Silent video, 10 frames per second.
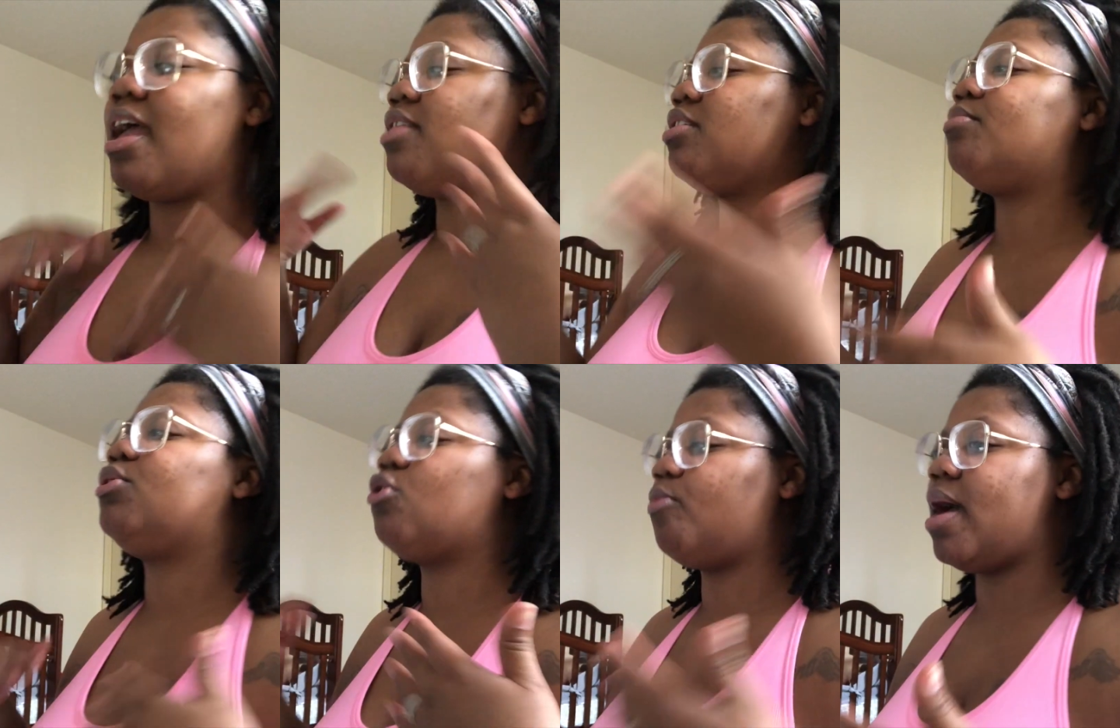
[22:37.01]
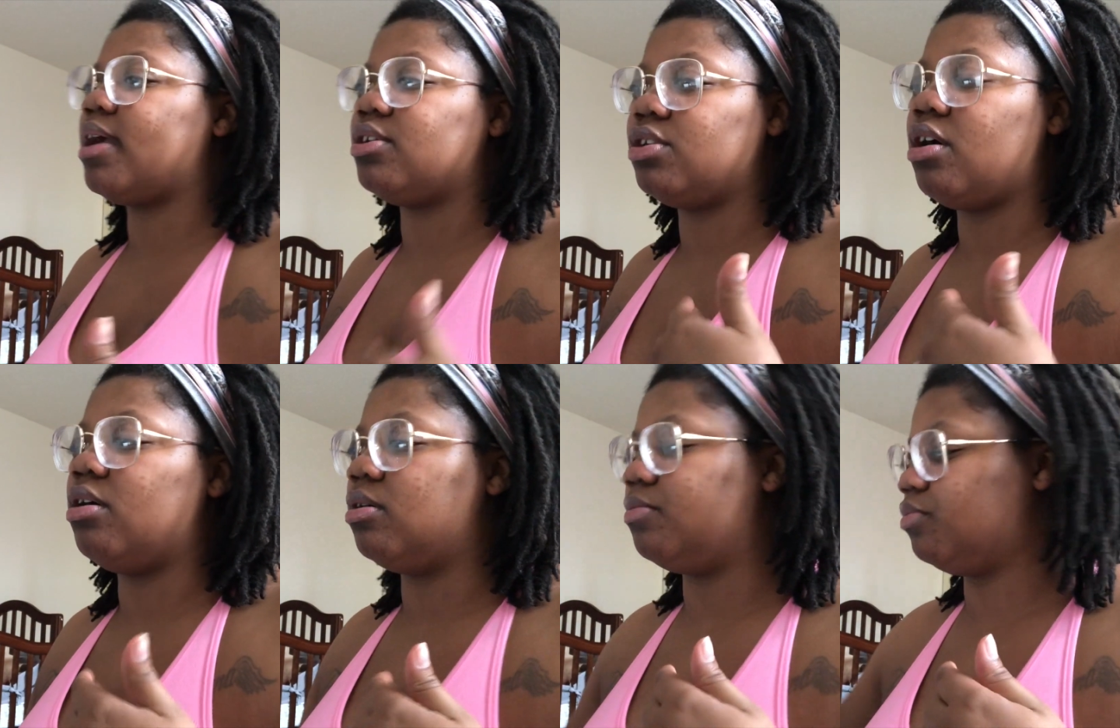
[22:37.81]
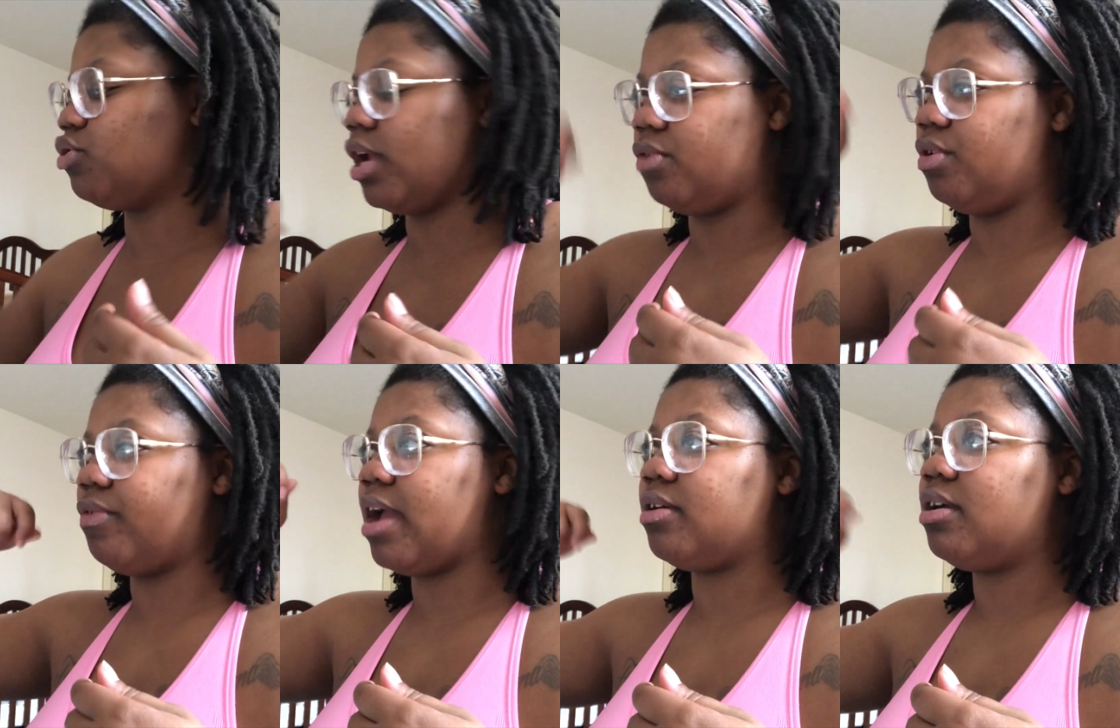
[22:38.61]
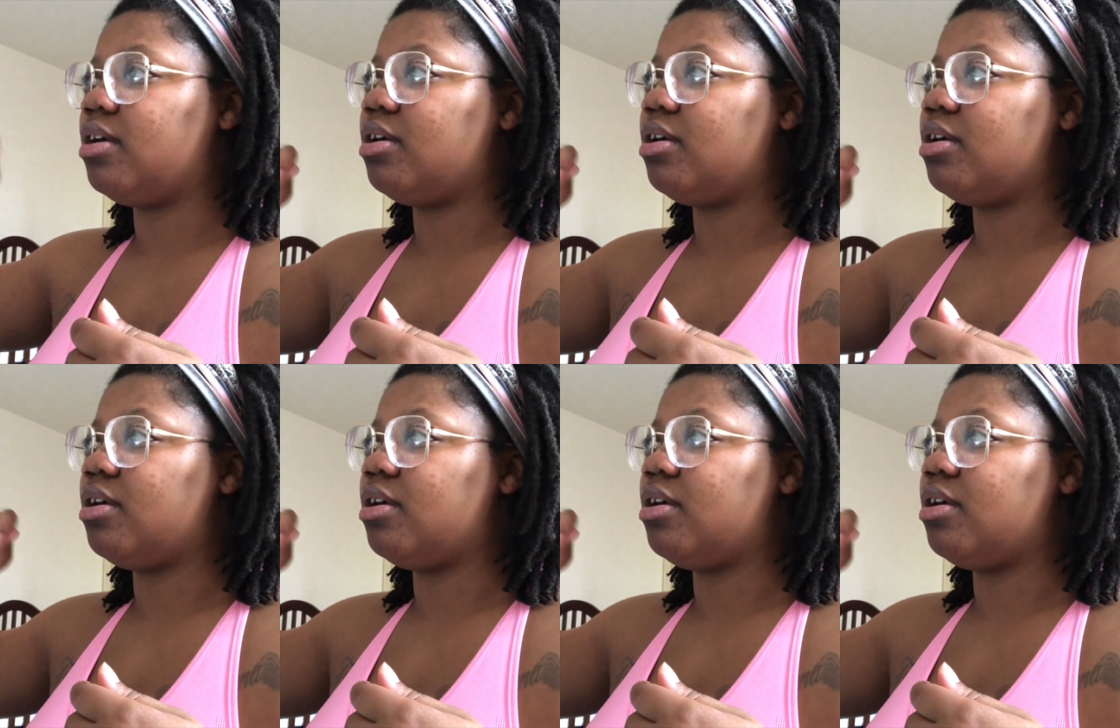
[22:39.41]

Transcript: and then I'm gonna go back and try to rewrite